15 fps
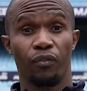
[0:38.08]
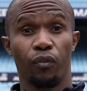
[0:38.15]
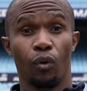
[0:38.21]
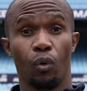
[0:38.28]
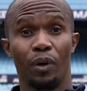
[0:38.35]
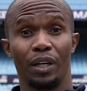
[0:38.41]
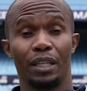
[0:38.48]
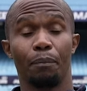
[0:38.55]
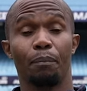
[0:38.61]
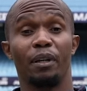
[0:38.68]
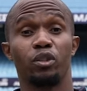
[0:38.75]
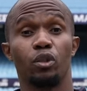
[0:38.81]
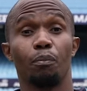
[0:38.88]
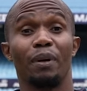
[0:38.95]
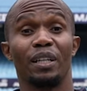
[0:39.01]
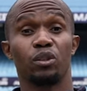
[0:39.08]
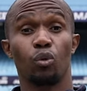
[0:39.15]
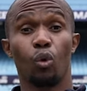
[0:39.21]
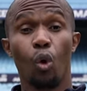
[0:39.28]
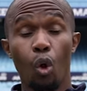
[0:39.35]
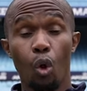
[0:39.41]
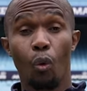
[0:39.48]
forward, but you
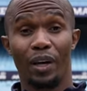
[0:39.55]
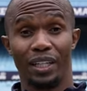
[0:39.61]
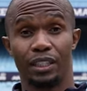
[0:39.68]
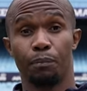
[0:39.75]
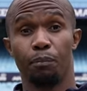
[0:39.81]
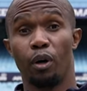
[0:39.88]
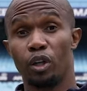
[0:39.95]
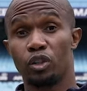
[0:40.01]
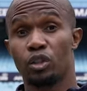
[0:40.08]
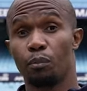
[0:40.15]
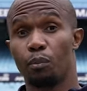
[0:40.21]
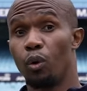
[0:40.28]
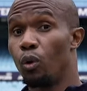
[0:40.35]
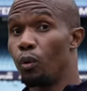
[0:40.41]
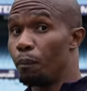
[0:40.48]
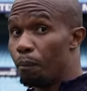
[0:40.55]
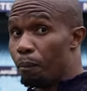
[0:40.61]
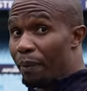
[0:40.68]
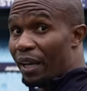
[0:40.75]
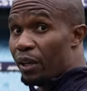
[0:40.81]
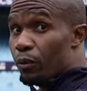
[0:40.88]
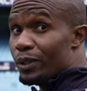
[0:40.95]
must always pass the ball
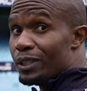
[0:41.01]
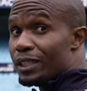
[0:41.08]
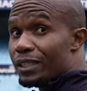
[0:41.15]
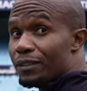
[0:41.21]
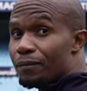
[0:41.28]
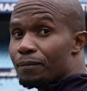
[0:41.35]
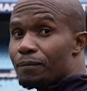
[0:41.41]
backwards.